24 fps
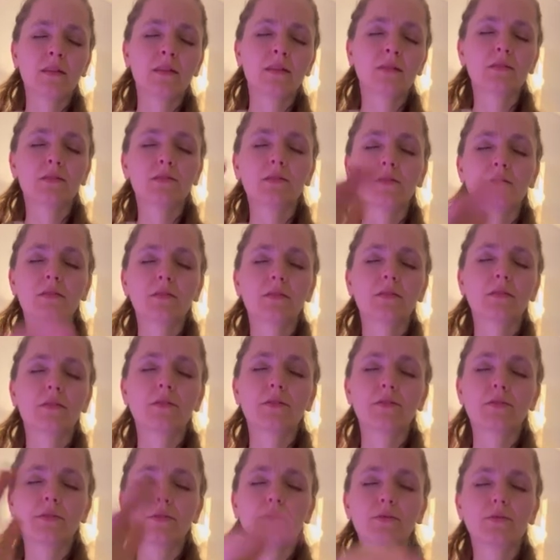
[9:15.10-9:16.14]
This is the
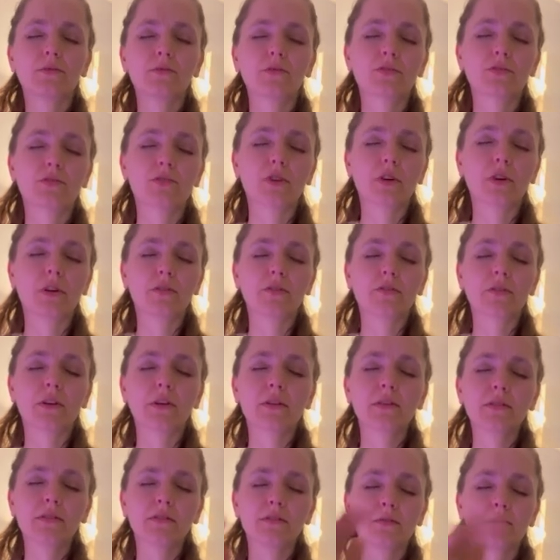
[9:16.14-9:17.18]
throat chakra,
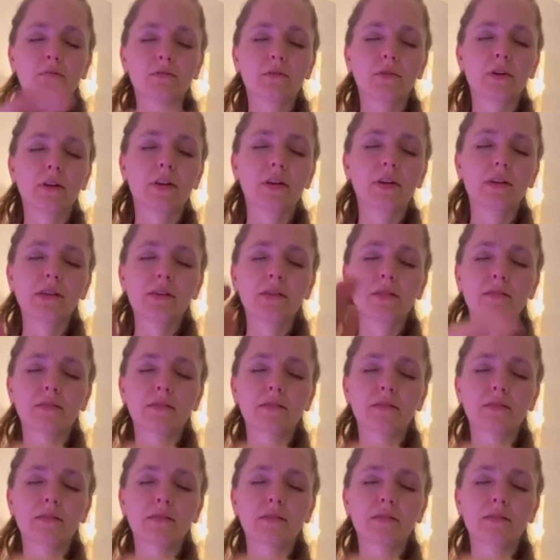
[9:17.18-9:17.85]
okay?